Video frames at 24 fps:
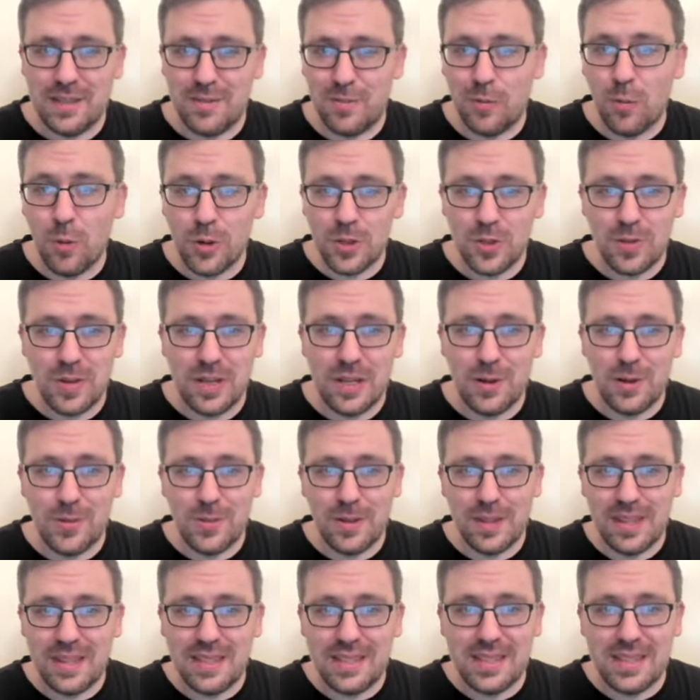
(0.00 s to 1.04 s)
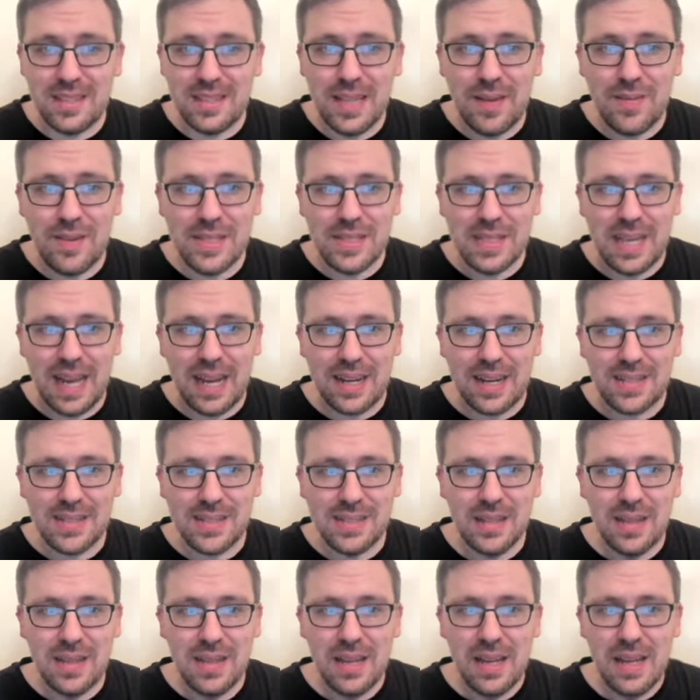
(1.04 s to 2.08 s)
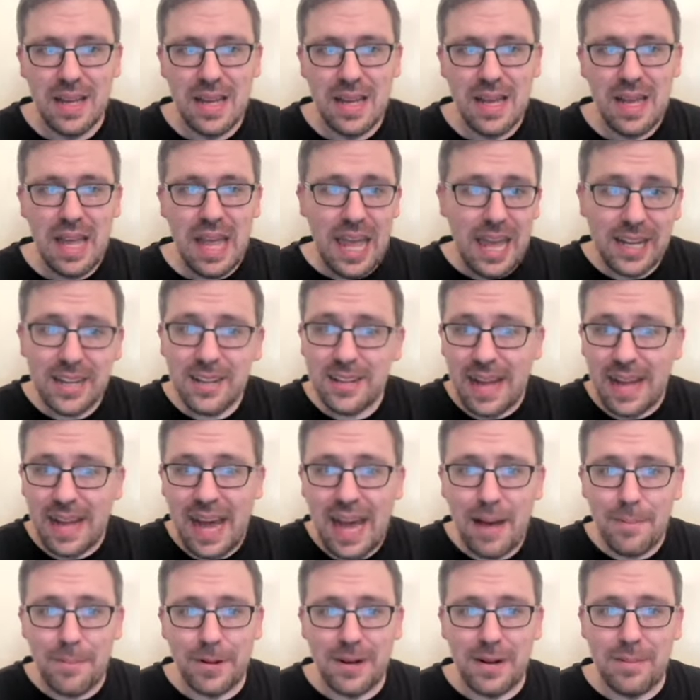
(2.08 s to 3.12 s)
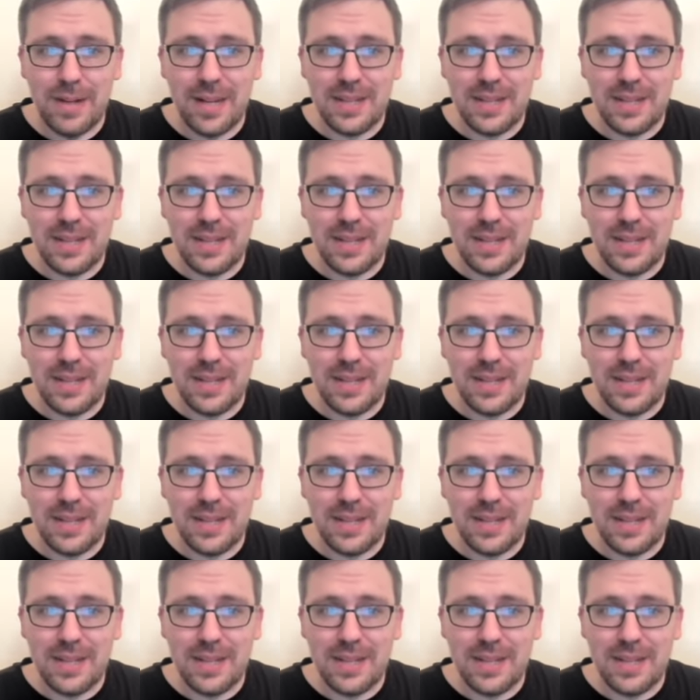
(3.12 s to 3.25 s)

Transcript: four straight years with at least 11 sacks? It could happen.